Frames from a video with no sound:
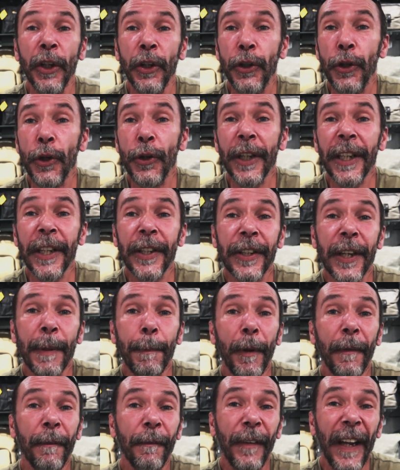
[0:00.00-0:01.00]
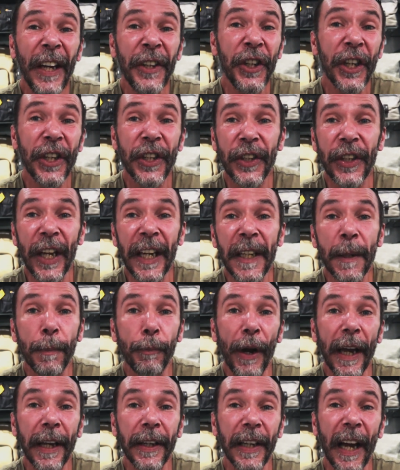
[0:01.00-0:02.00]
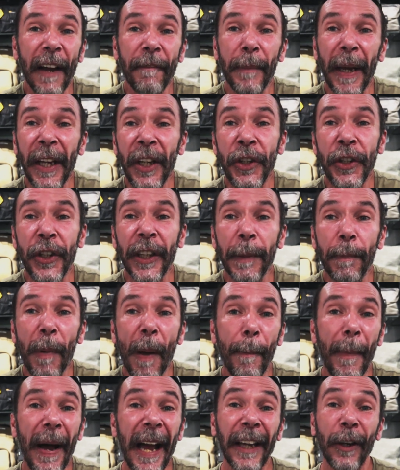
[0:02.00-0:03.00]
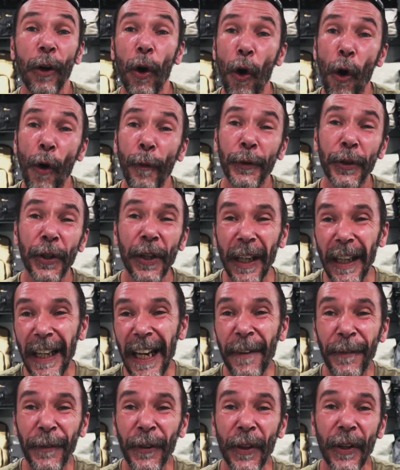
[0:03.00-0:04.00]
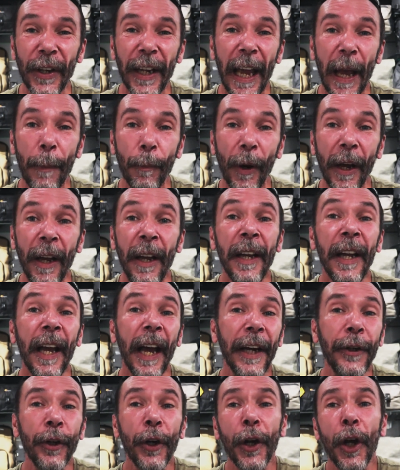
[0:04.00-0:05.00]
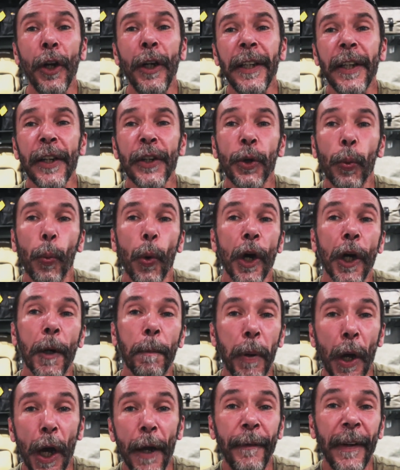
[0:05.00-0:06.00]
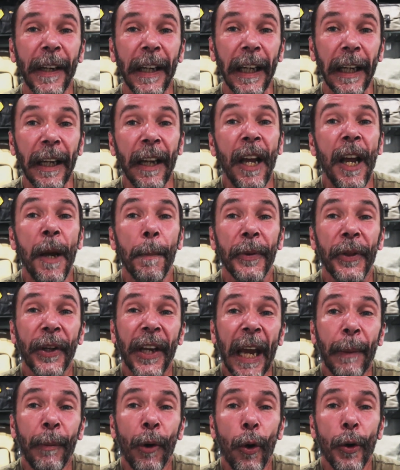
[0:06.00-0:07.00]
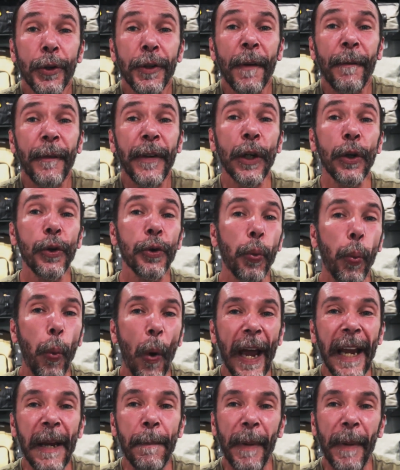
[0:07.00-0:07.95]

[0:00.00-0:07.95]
Using a simple flash extender bracket, I've managed to get my mic off to the left of the camera, and not only does it work perfectly, but the camera also feels way